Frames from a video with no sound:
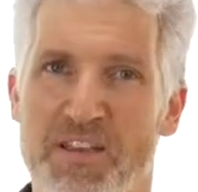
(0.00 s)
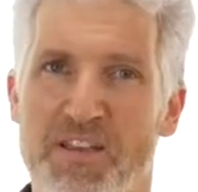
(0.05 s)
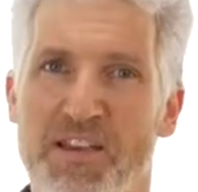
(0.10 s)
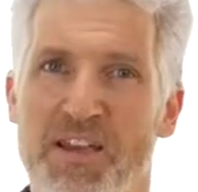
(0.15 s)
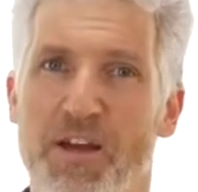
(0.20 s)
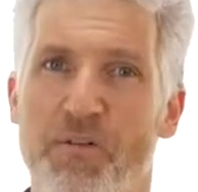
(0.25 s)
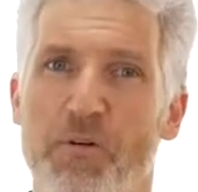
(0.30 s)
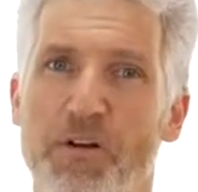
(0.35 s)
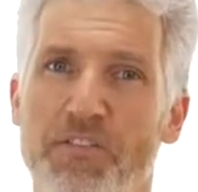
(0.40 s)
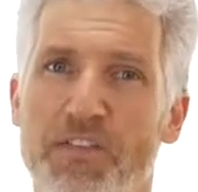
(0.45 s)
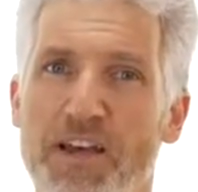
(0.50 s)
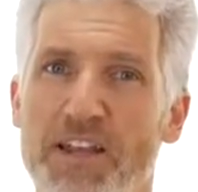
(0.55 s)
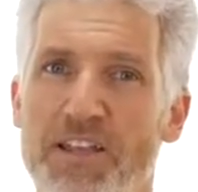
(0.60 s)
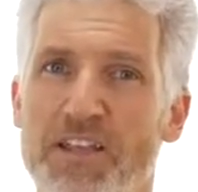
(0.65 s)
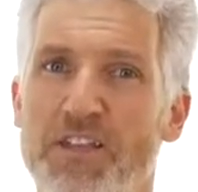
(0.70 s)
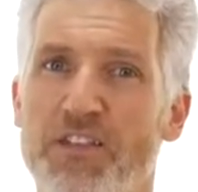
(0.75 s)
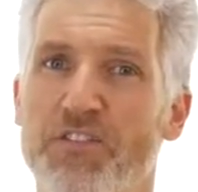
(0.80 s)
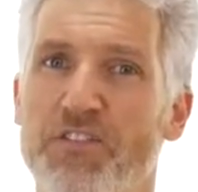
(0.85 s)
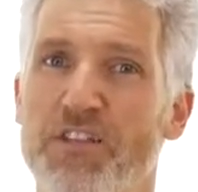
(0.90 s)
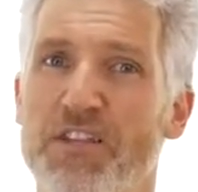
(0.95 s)
And what that
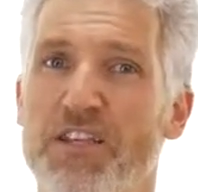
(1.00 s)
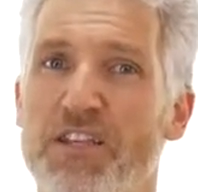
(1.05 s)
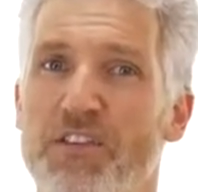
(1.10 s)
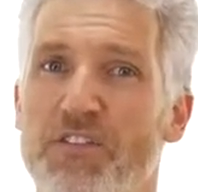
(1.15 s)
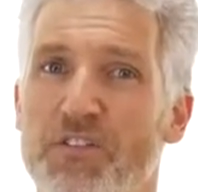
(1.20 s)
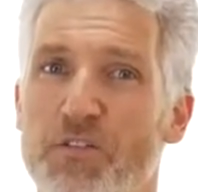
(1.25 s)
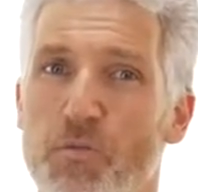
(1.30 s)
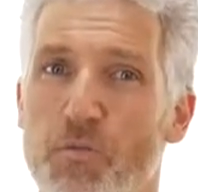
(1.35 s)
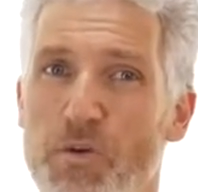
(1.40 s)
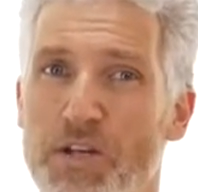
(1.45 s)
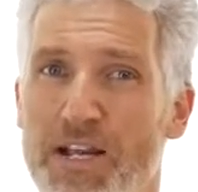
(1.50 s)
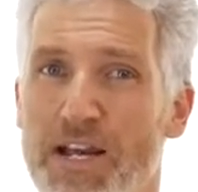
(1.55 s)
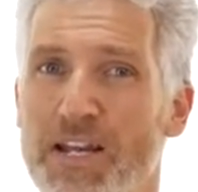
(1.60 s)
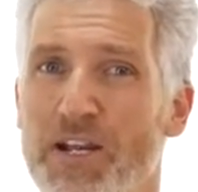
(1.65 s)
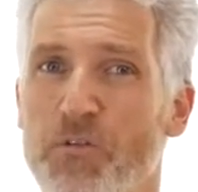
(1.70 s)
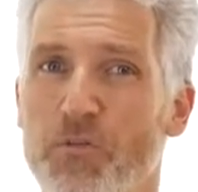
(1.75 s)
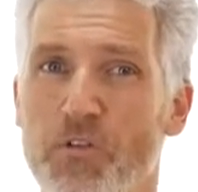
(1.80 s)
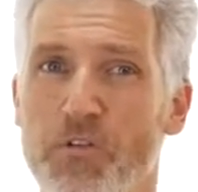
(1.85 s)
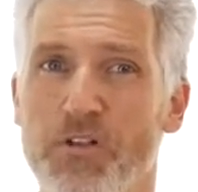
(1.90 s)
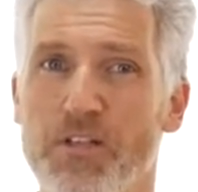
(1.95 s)
is we
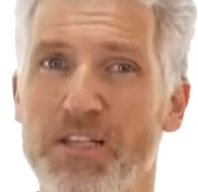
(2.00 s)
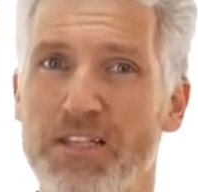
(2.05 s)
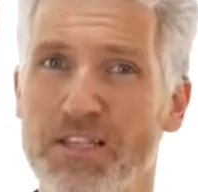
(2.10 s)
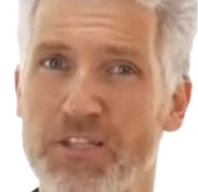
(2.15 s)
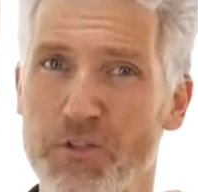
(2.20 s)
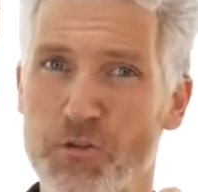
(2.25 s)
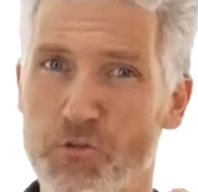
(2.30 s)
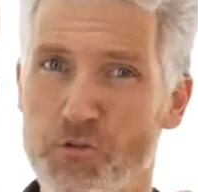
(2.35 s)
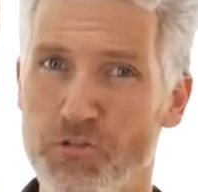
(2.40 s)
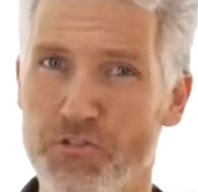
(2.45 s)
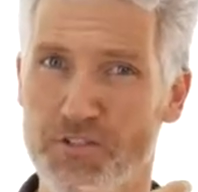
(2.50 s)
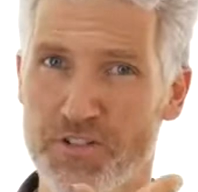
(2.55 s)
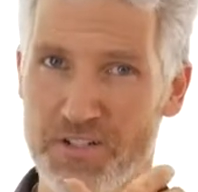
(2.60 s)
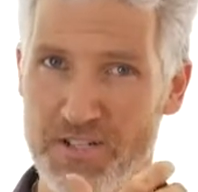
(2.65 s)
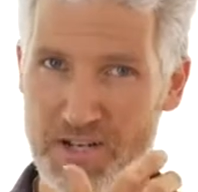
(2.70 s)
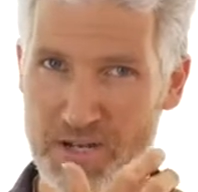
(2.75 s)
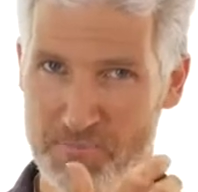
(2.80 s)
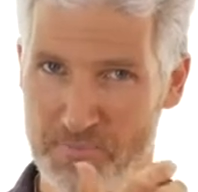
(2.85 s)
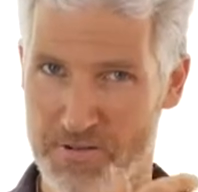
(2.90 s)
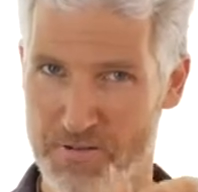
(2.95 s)
gotta really loosen
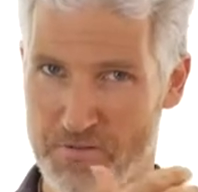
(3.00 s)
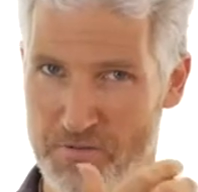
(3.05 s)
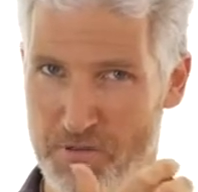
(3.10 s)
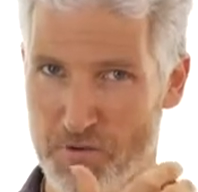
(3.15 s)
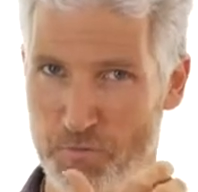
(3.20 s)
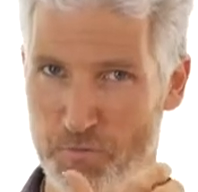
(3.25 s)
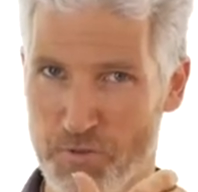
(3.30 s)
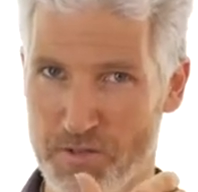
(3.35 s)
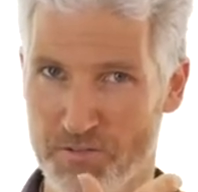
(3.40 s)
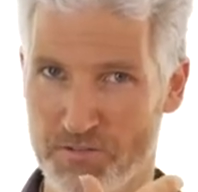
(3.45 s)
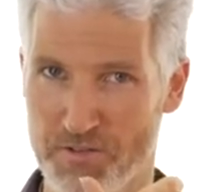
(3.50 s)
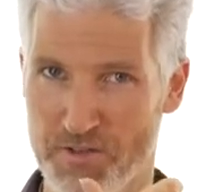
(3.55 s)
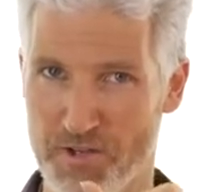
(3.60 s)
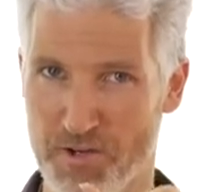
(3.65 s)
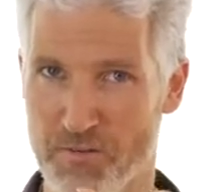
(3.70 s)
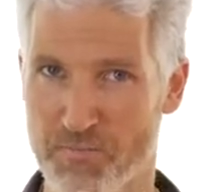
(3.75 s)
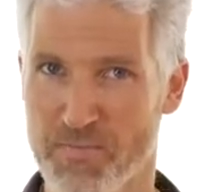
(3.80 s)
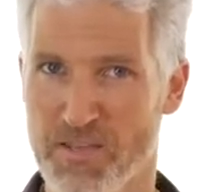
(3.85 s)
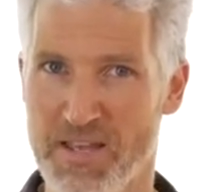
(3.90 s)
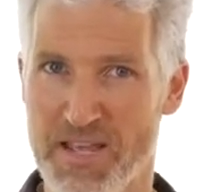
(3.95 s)
up the wrist
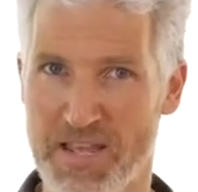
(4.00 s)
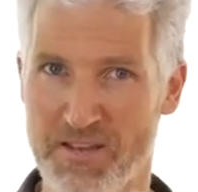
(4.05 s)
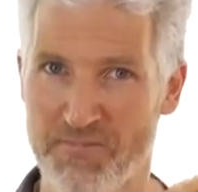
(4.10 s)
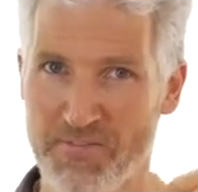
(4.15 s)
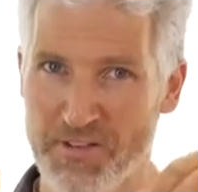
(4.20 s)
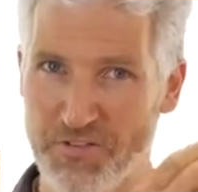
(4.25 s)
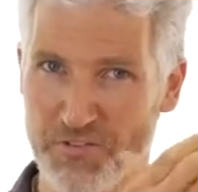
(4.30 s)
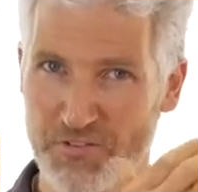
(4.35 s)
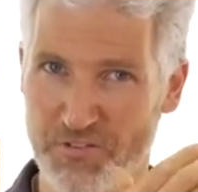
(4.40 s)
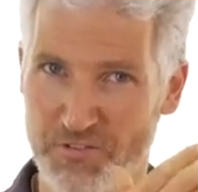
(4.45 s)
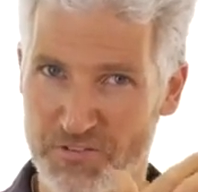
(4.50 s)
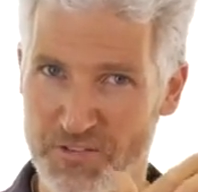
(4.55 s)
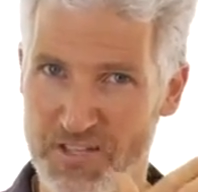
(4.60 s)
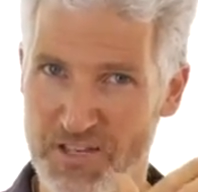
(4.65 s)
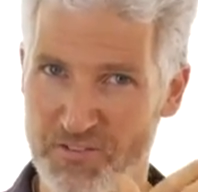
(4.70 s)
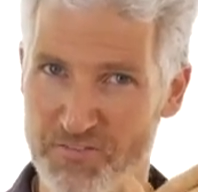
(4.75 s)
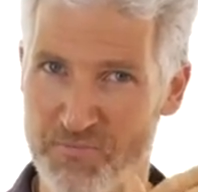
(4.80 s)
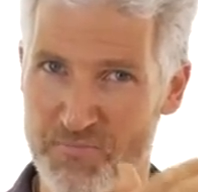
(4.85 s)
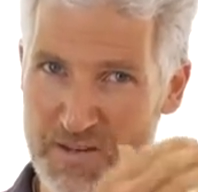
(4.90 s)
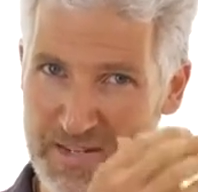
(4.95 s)
here. If it's
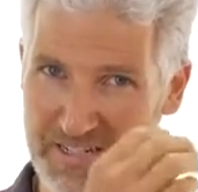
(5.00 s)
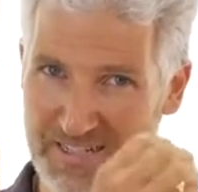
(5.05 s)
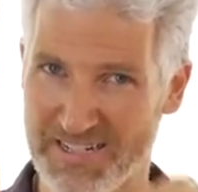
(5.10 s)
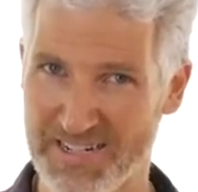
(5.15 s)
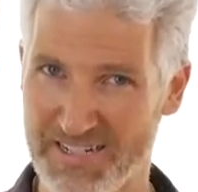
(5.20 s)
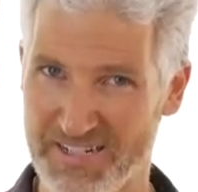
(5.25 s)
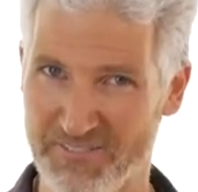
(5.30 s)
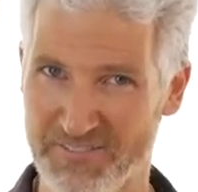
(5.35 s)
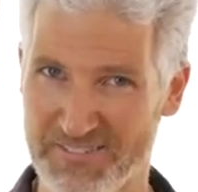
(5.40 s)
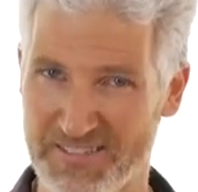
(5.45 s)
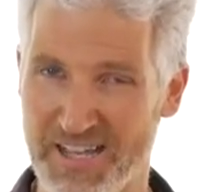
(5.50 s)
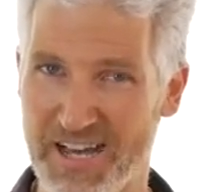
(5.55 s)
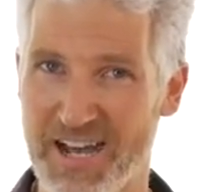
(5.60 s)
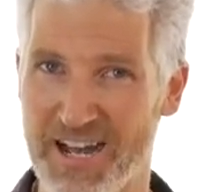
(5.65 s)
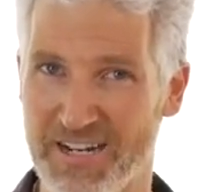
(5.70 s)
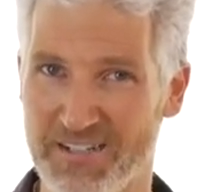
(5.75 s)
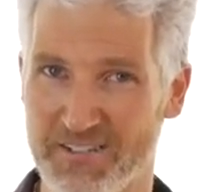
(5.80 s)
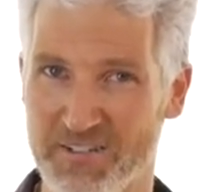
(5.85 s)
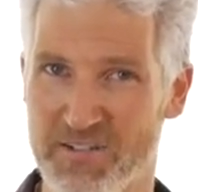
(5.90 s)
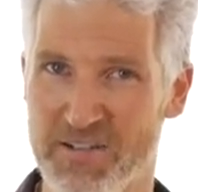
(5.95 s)
stiff, meaning kind of
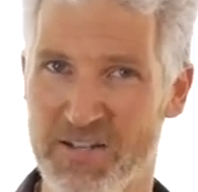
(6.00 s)
locked,